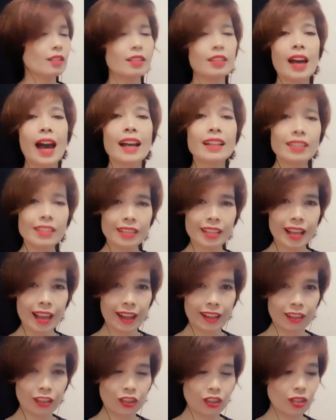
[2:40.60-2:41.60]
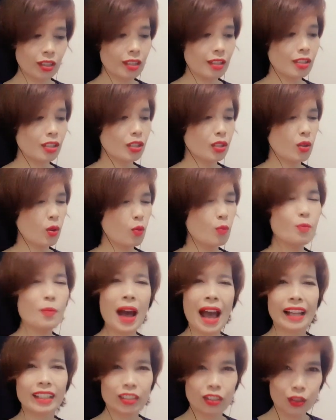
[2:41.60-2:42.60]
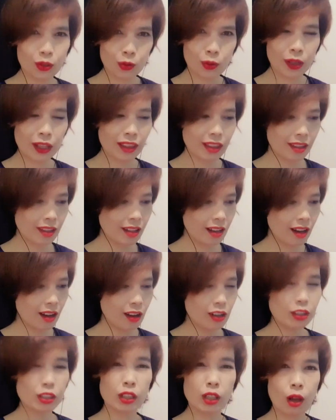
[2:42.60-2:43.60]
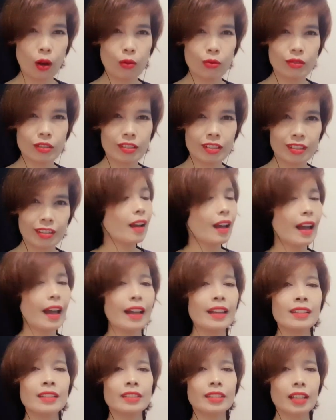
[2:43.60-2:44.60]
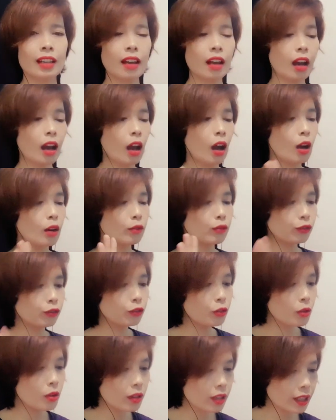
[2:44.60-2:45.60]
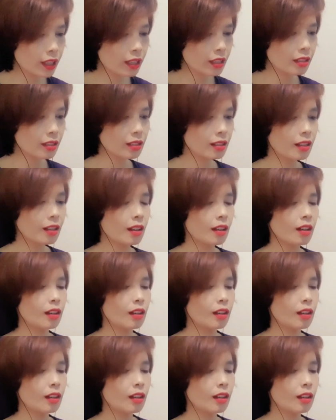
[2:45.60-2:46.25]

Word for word: That stage is so matched with her clothes and her voice,